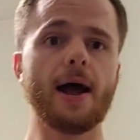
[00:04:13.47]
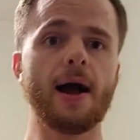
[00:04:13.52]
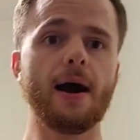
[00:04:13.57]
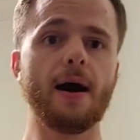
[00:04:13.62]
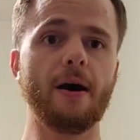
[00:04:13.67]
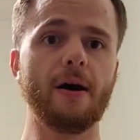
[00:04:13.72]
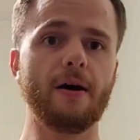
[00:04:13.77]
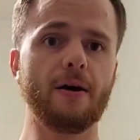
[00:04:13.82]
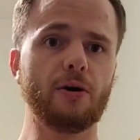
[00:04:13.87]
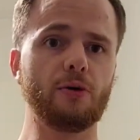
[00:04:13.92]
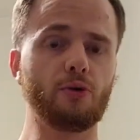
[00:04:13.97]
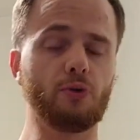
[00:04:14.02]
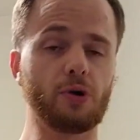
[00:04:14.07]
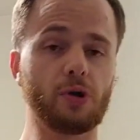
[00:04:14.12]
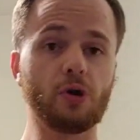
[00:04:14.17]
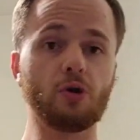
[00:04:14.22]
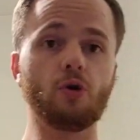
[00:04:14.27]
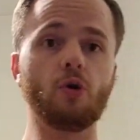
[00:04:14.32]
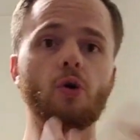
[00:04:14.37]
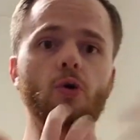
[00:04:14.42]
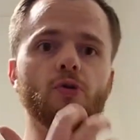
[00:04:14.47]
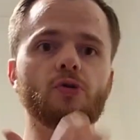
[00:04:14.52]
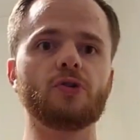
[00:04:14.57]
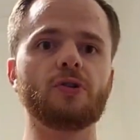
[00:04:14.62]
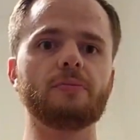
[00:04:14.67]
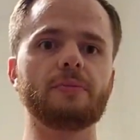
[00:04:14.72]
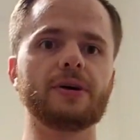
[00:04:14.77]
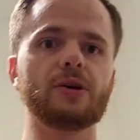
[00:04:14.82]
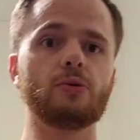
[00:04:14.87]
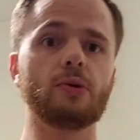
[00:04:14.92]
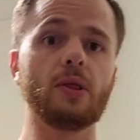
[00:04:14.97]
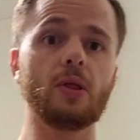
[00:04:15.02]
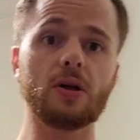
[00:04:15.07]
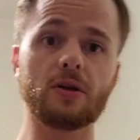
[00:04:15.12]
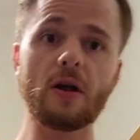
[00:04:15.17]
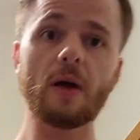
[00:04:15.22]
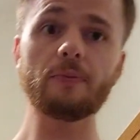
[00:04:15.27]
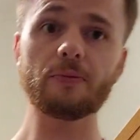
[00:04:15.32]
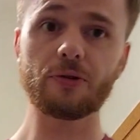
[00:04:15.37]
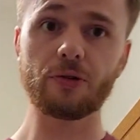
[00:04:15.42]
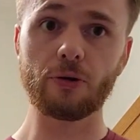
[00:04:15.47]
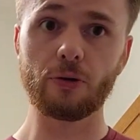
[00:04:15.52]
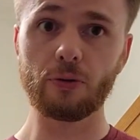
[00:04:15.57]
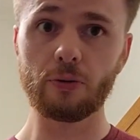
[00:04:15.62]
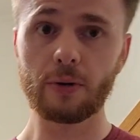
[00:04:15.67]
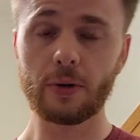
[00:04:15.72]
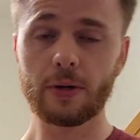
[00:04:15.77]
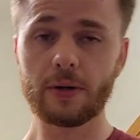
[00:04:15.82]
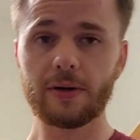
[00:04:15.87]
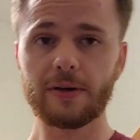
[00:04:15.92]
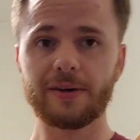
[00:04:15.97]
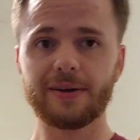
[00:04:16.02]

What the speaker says: who were a little older than me, who I looked up to,